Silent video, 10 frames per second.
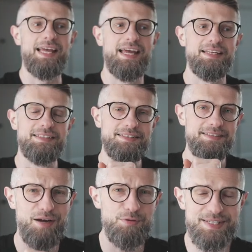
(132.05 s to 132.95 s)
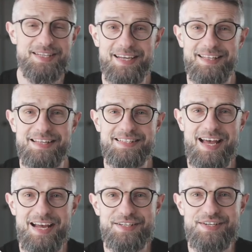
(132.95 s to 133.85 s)
And I would say that's
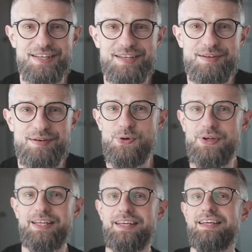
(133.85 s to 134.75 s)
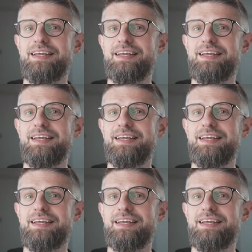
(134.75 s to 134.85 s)
actually pretty